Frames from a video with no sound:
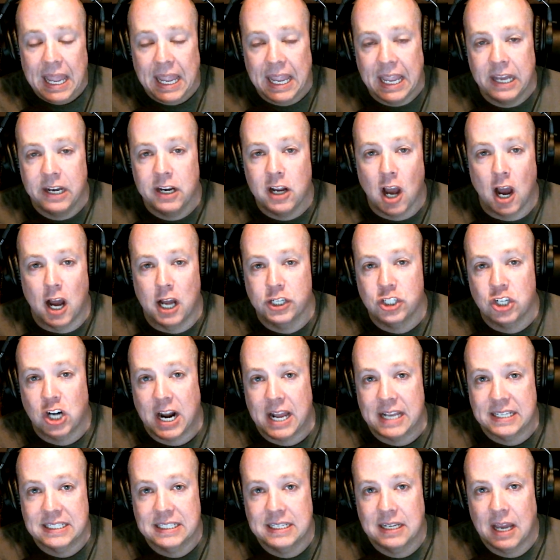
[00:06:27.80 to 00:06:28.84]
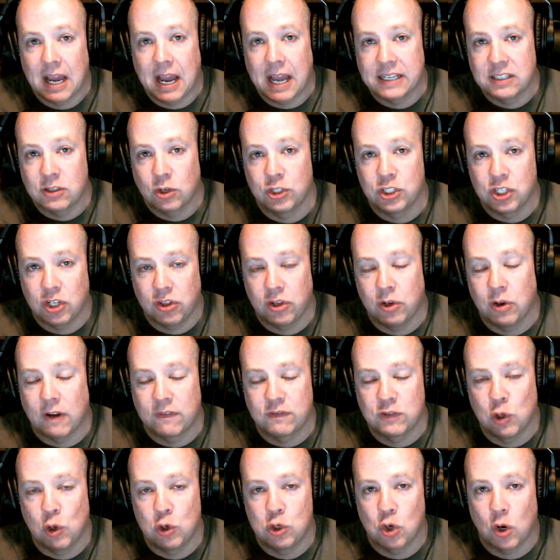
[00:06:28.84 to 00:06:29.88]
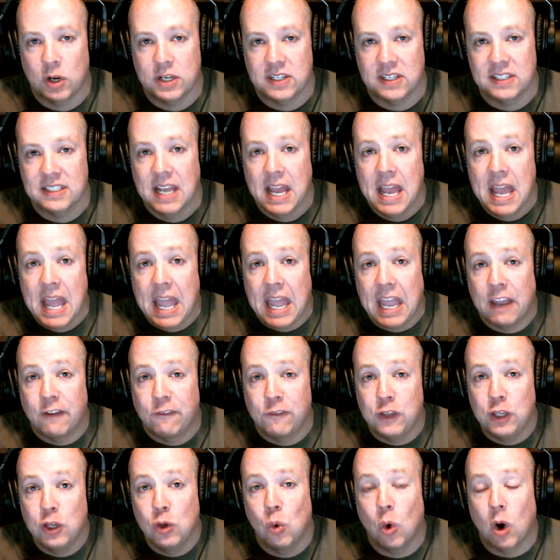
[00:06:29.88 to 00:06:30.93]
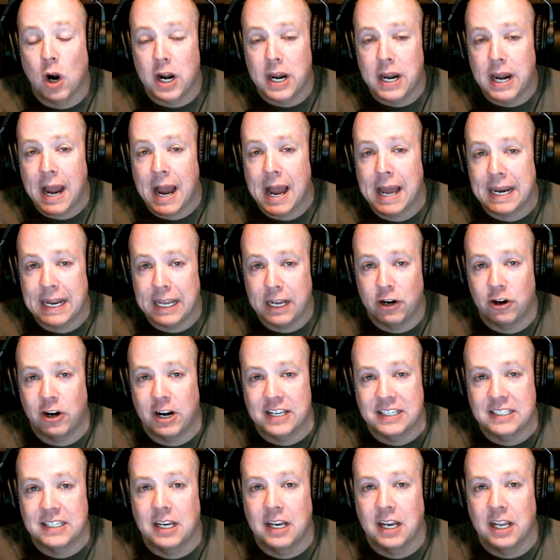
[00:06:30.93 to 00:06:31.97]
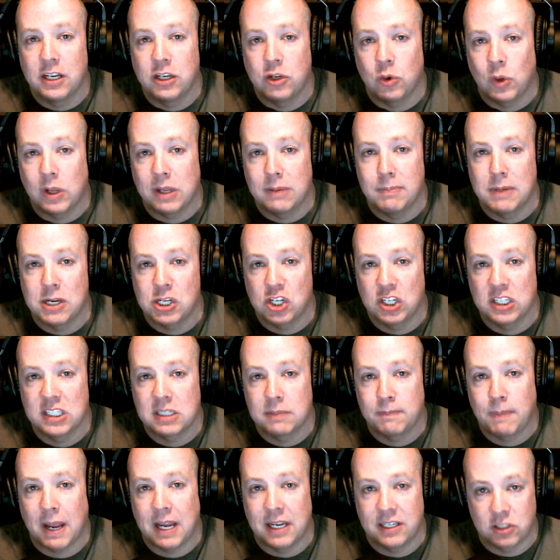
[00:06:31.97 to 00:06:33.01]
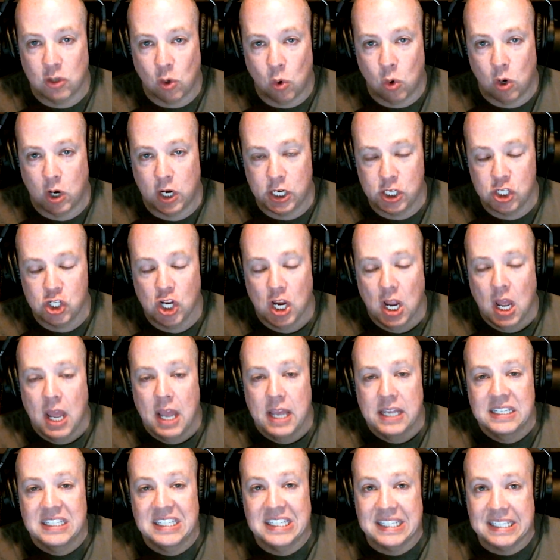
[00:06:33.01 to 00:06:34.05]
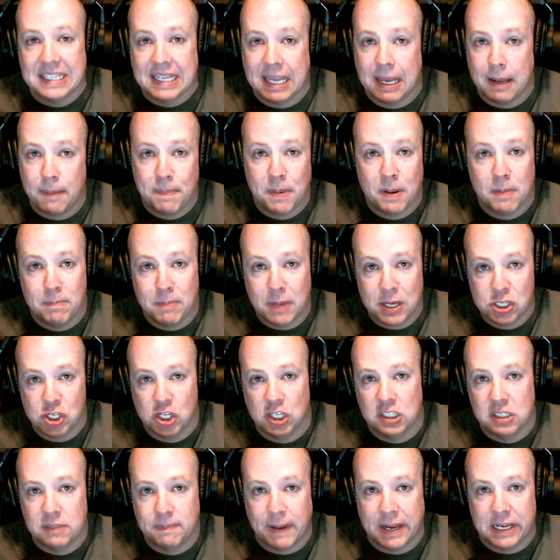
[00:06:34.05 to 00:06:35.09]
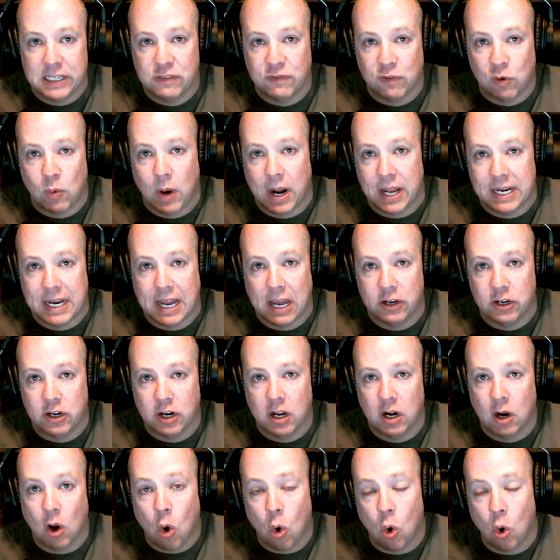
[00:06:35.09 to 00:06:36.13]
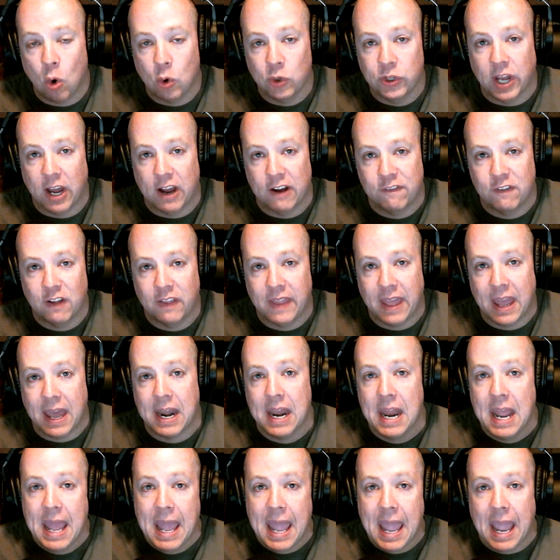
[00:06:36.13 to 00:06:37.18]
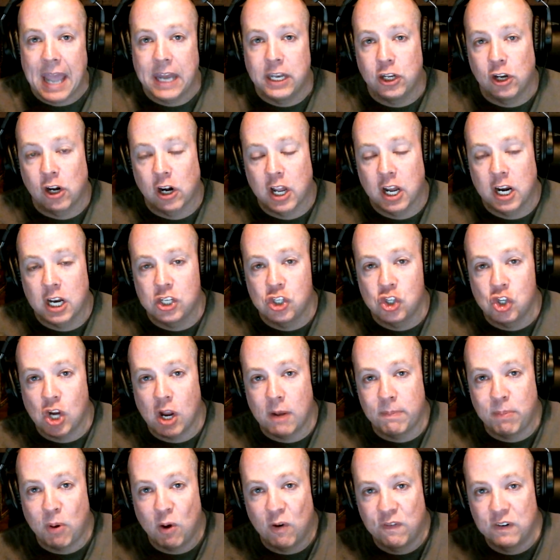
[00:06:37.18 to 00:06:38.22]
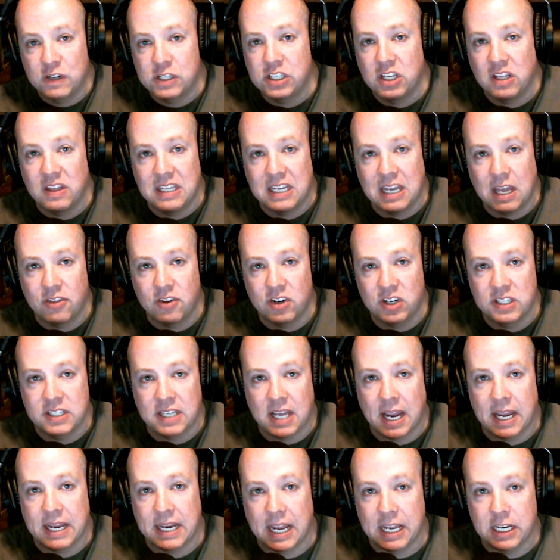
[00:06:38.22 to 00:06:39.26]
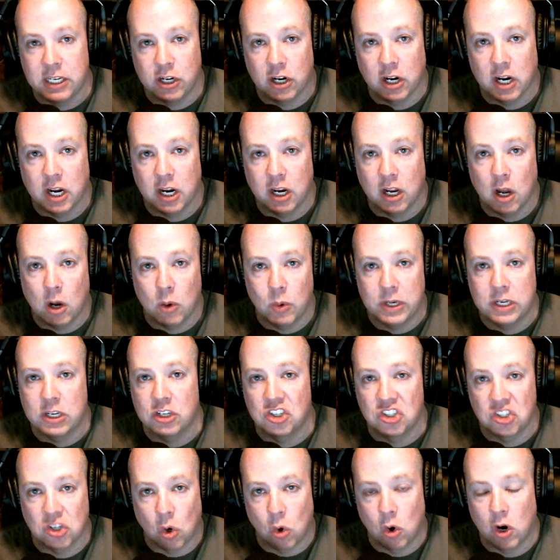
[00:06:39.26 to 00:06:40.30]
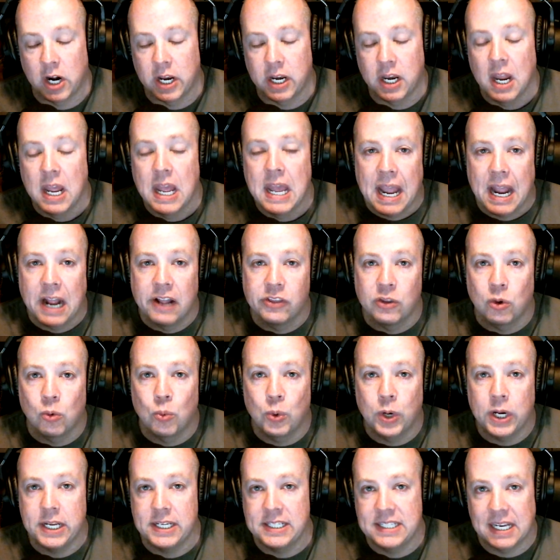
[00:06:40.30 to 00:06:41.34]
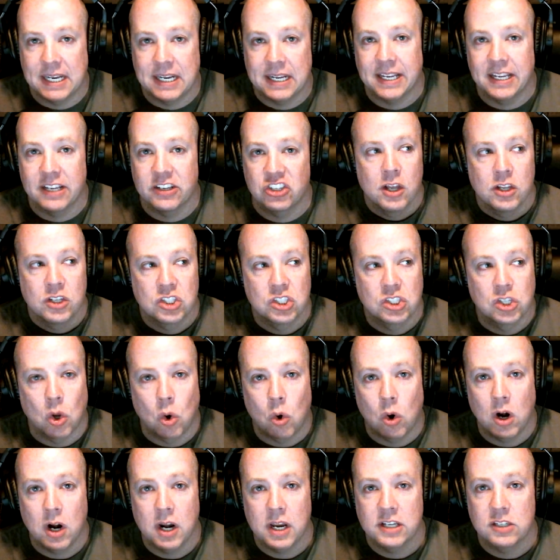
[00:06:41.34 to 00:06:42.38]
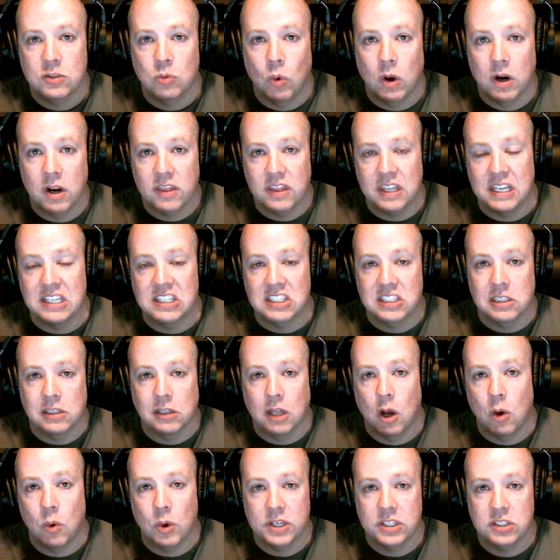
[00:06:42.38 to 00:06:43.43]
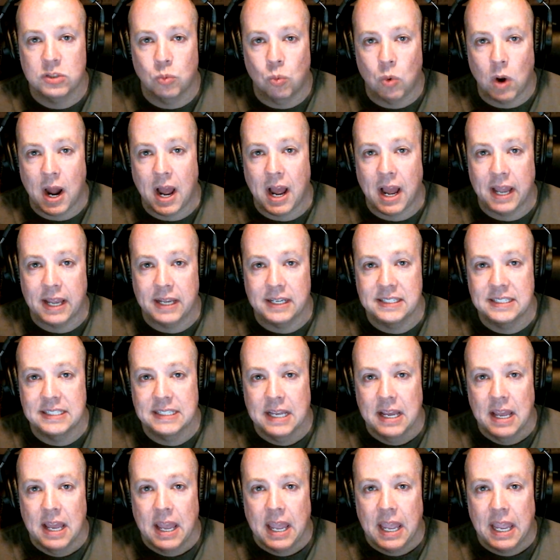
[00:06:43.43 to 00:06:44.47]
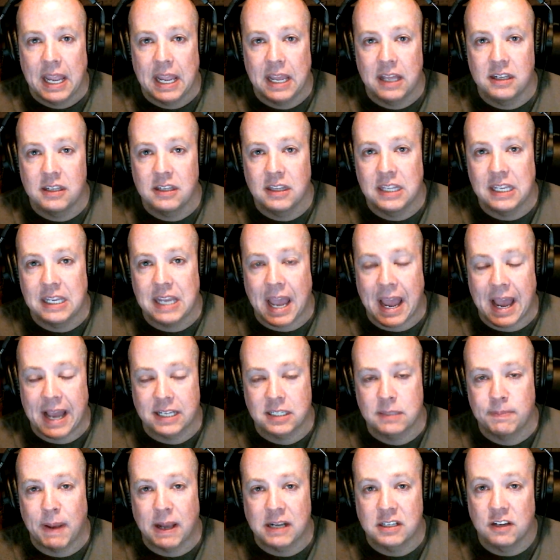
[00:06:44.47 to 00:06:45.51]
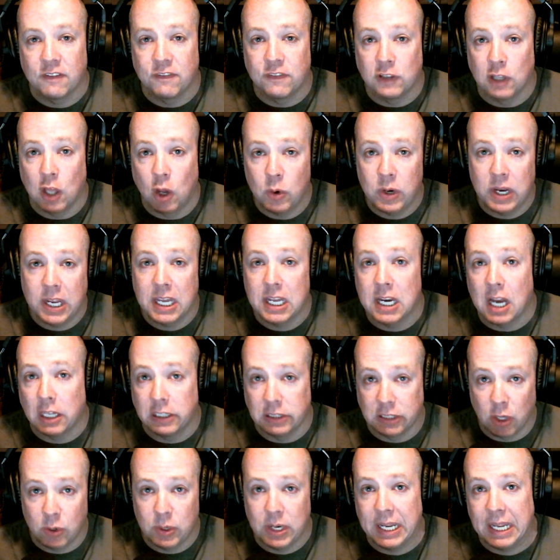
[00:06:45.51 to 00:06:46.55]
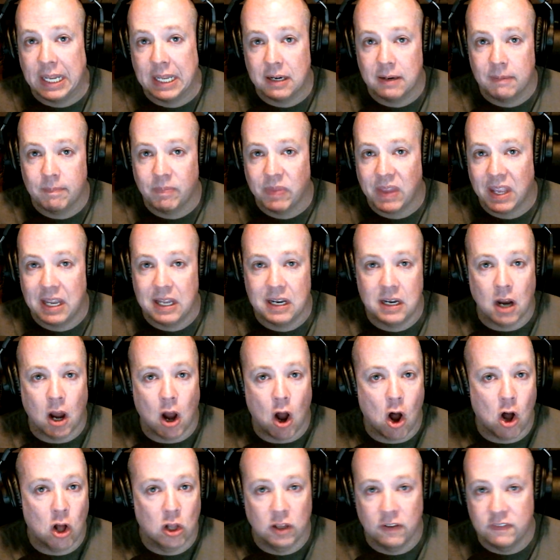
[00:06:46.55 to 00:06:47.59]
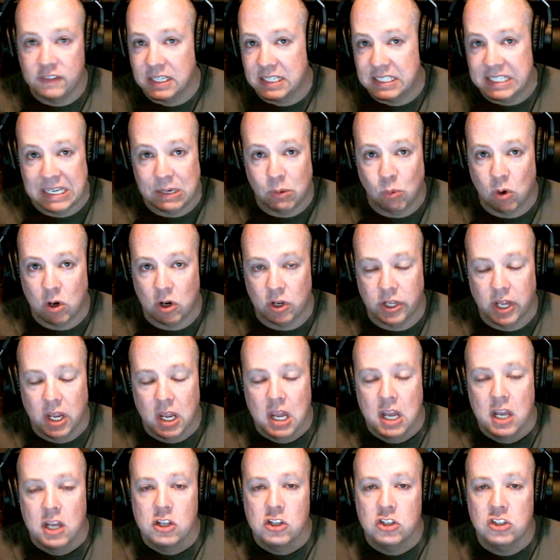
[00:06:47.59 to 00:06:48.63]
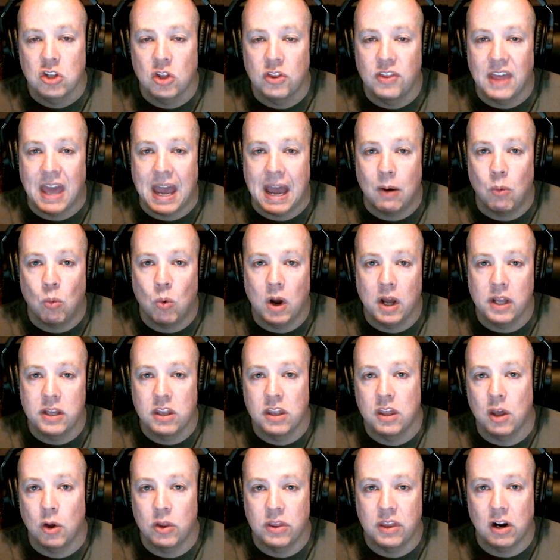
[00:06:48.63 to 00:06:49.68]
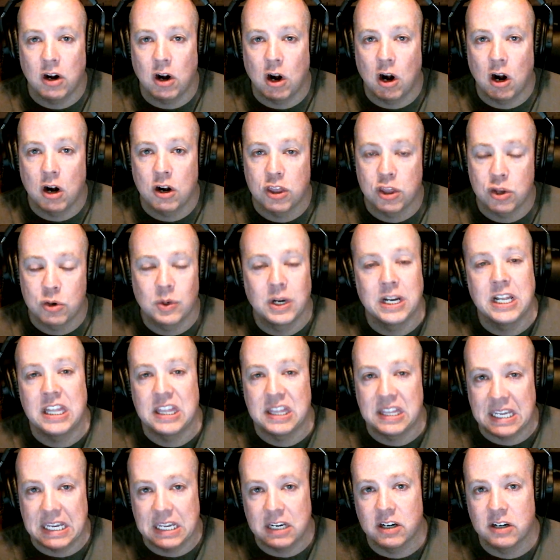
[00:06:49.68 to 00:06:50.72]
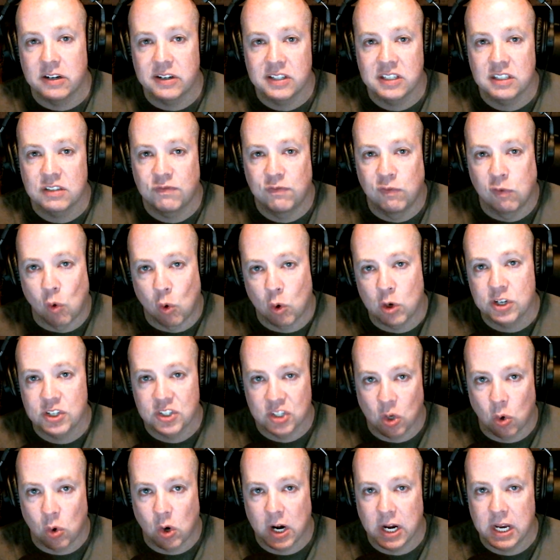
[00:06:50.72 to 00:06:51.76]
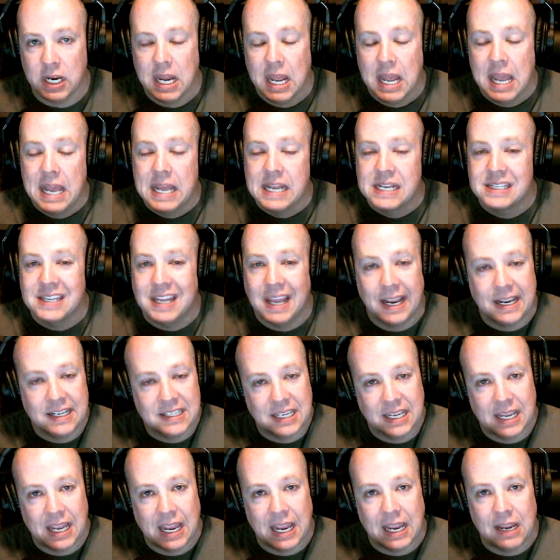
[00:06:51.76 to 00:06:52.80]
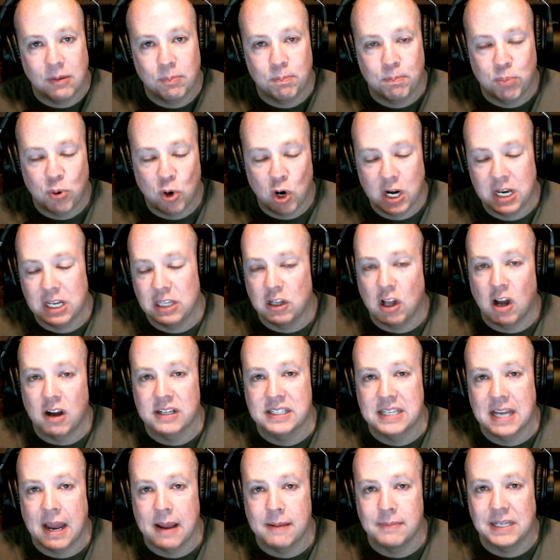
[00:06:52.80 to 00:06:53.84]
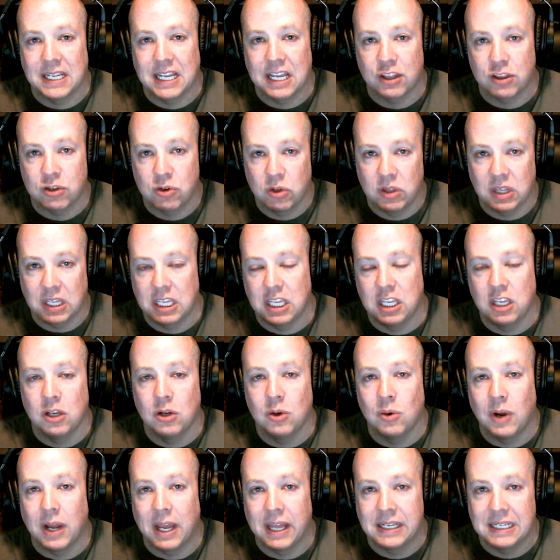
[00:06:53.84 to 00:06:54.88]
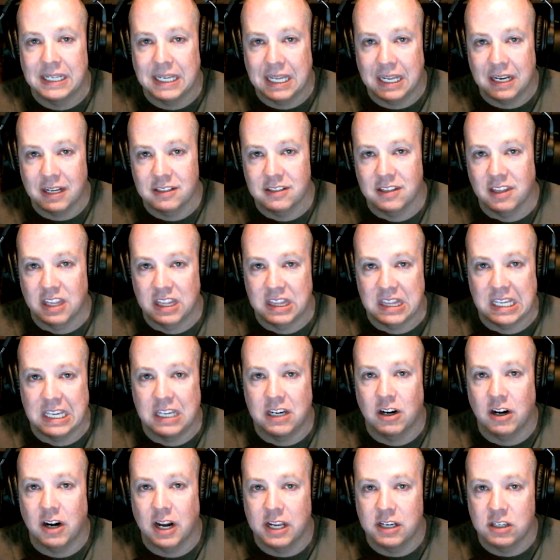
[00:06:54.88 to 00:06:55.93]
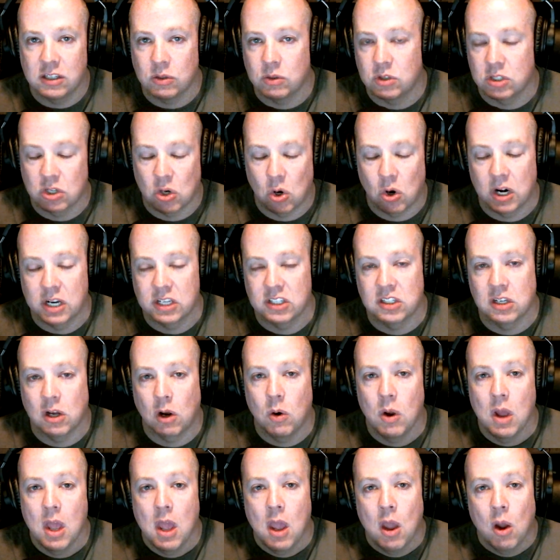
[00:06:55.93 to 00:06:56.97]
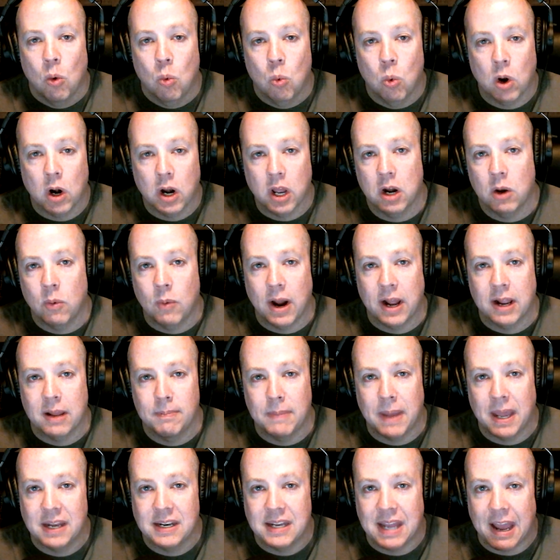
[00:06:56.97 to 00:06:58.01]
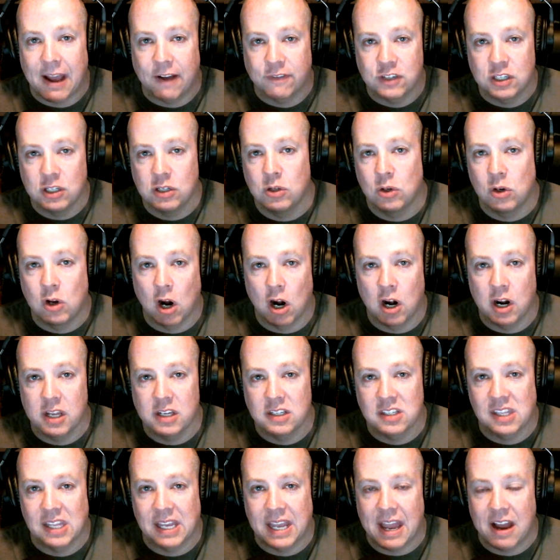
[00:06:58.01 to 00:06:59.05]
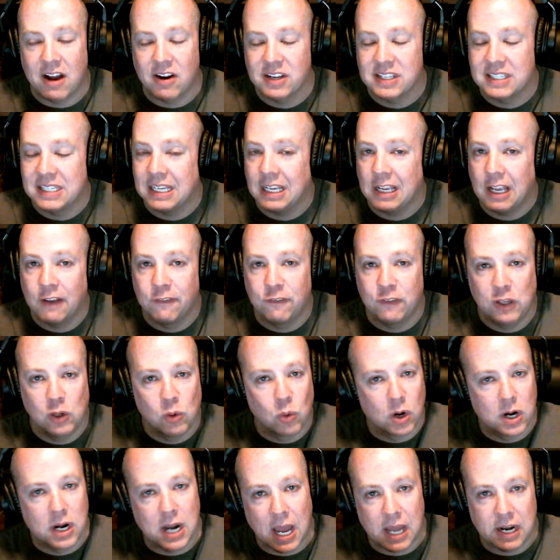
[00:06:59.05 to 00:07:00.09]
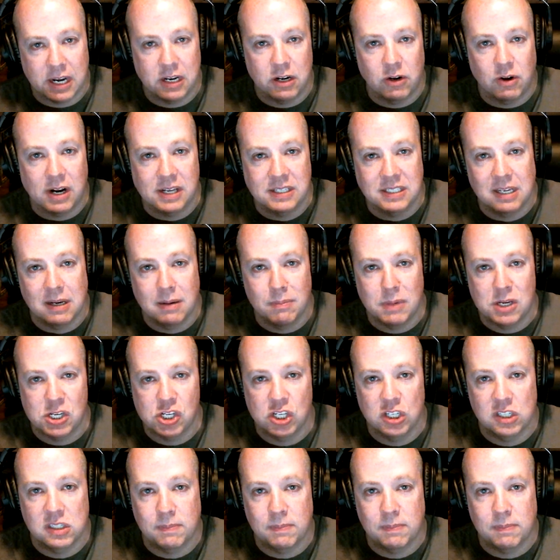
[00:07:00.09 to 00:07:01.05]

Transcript: In contrast, I told you that you have 2 choices. If you are not interested in doing Mission Space Orange, skip Mission Space for right now. You're going to hold off on that, and you're going to jump over to the other side, and you're going to go into Soarin'. And the reason is Soarin' is one of the slowest rides in the aspect of loading and unloading it in all of Disney World. So that one, though there are 3 theaters for Soarin', takes a pretty long time to get through the queue and to get into the theater and do Soarin'. So we're going to recommend after you do Guardians of the Galaxy, if you are not interested in Mission